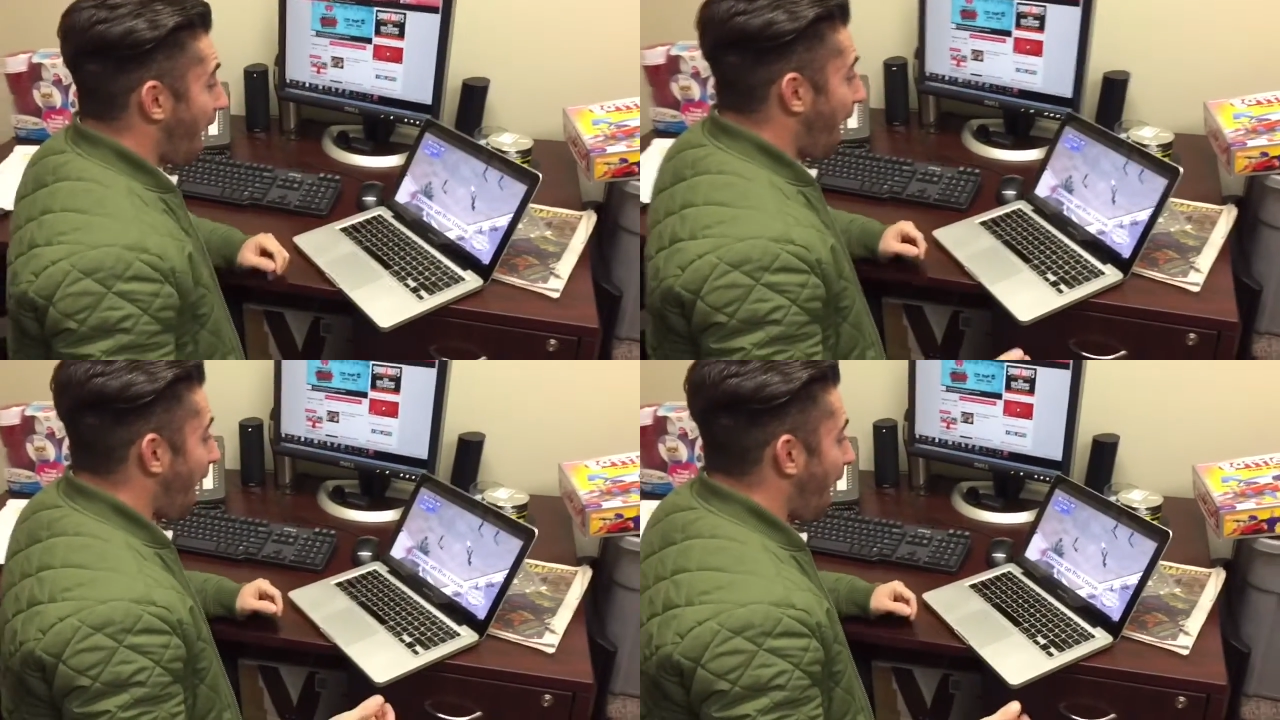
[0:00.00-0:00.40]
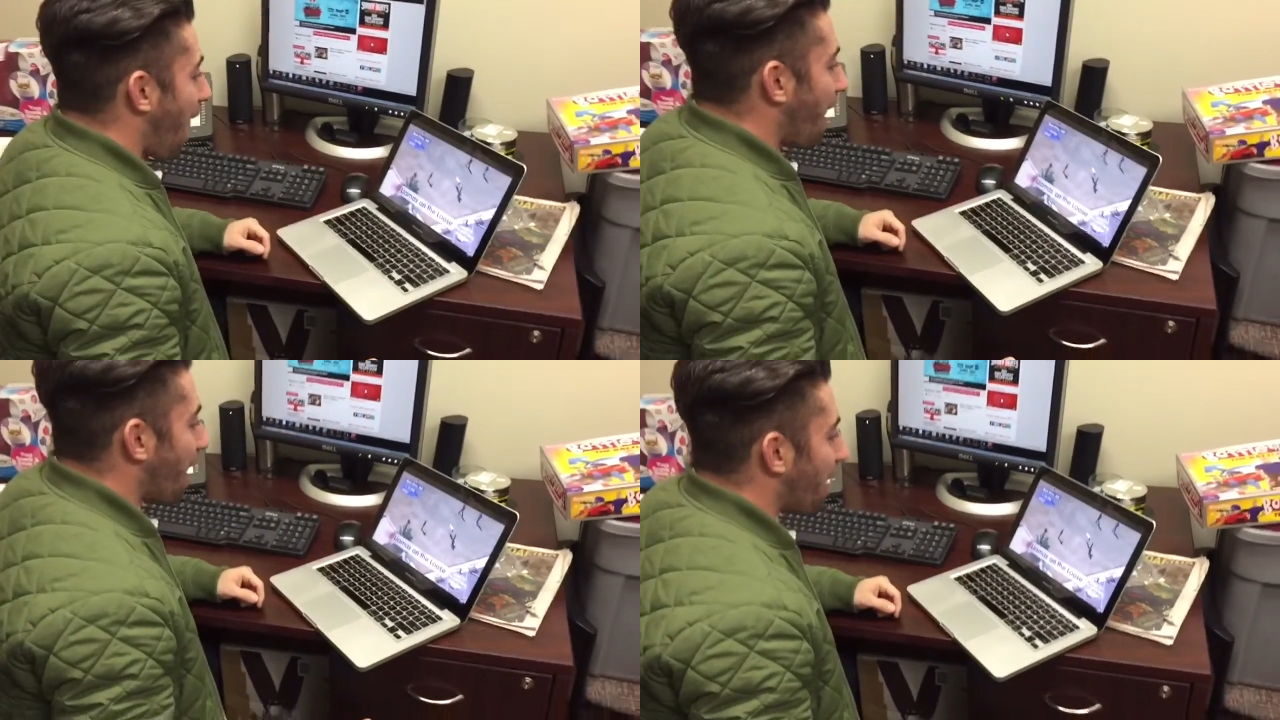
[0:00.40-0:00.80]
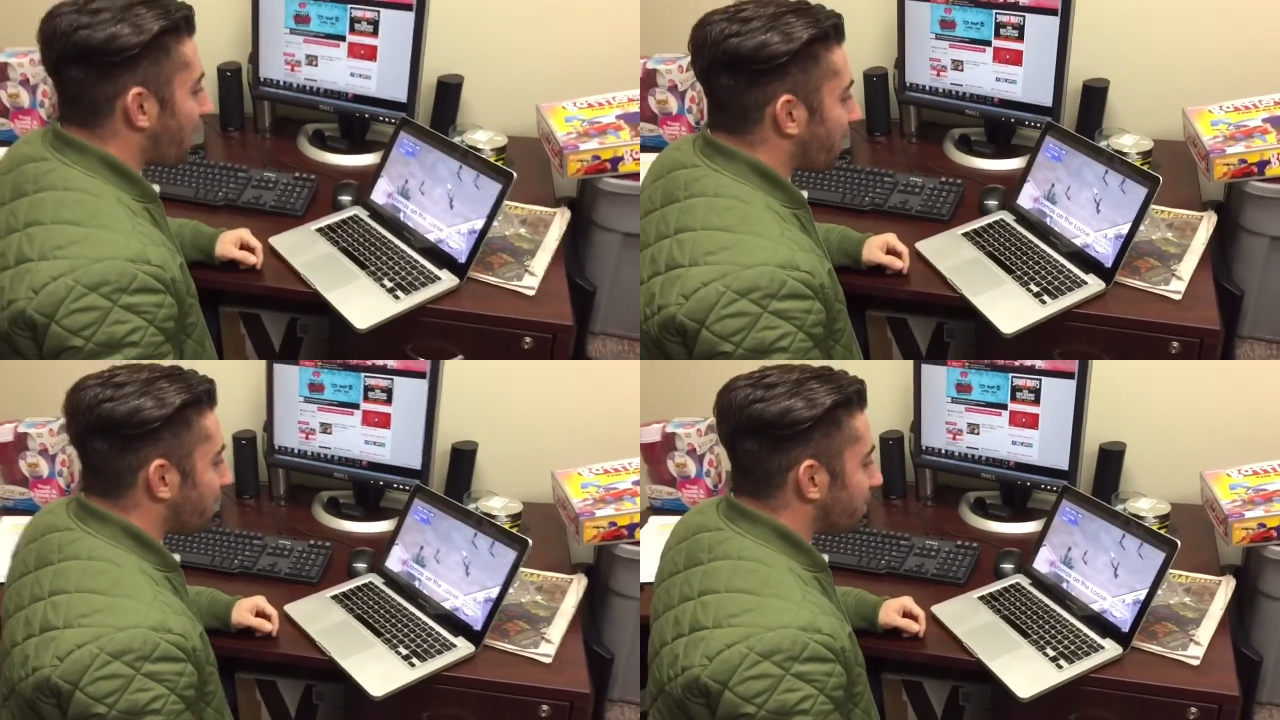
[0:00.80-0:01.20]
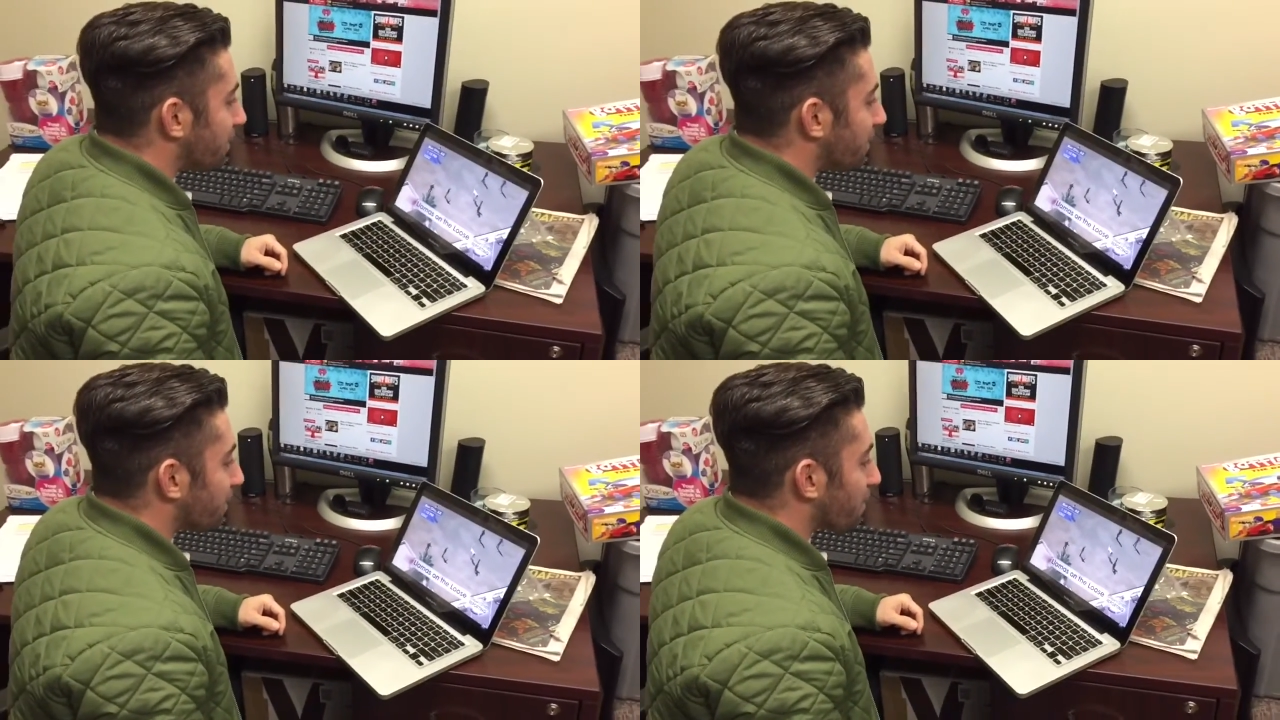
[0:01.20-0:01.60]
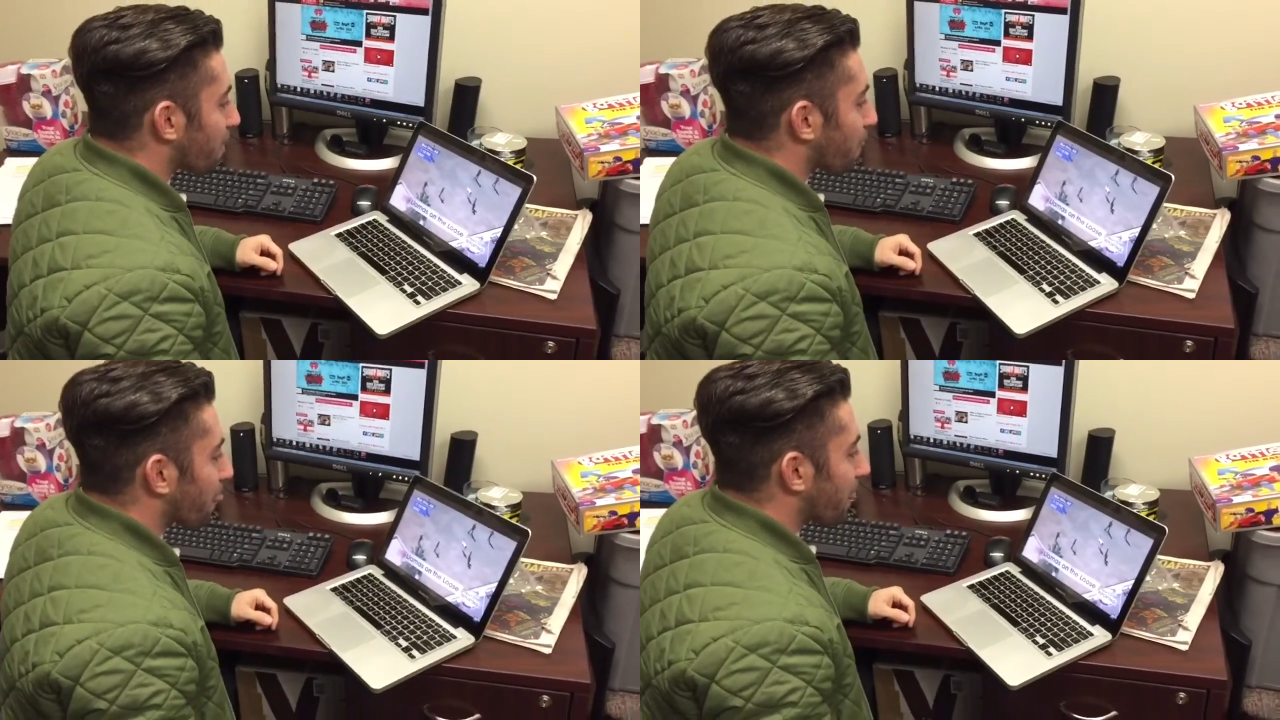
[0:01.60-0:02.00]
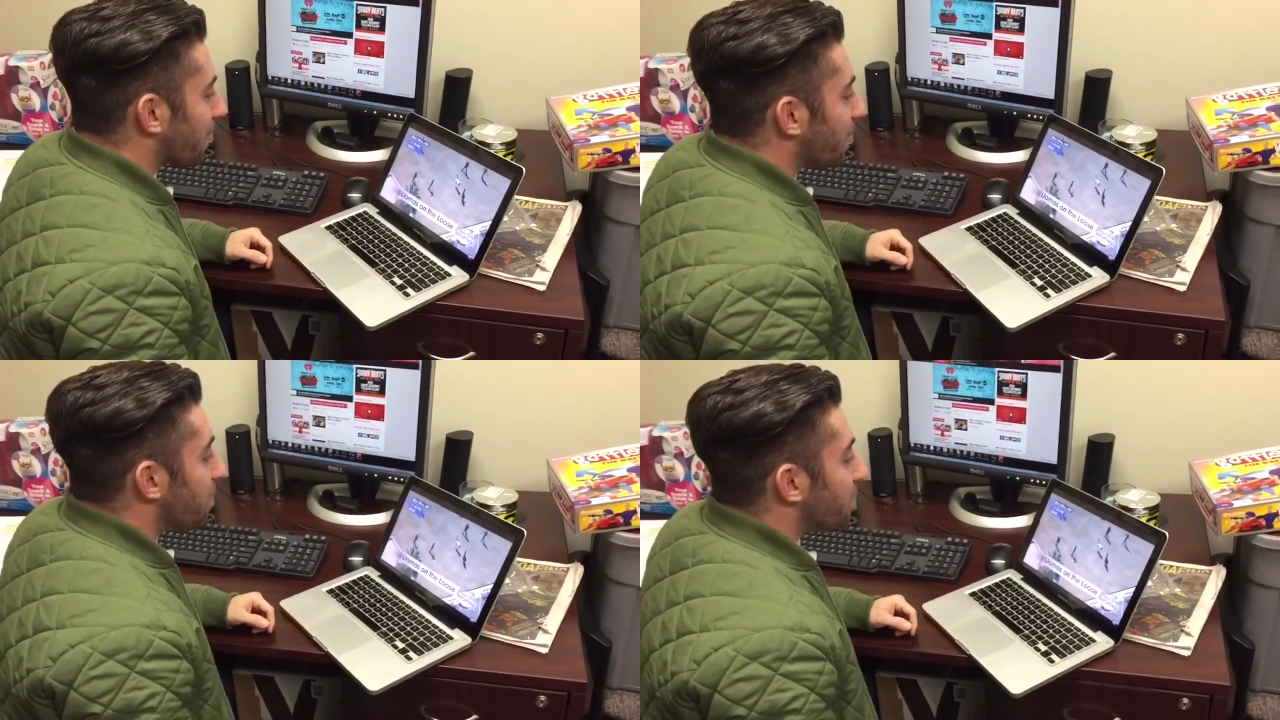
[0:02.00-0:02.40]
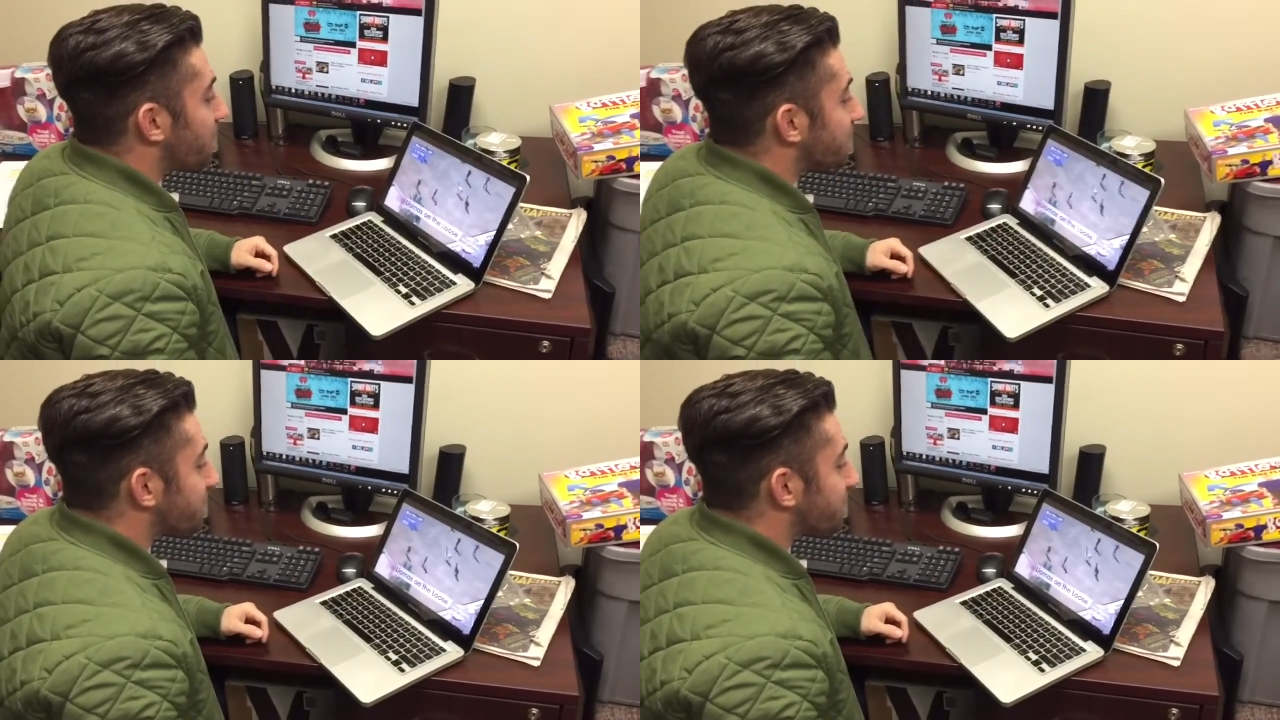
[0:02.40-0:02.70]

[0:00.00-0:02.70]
We watched llamas. It was really a lot more interesting.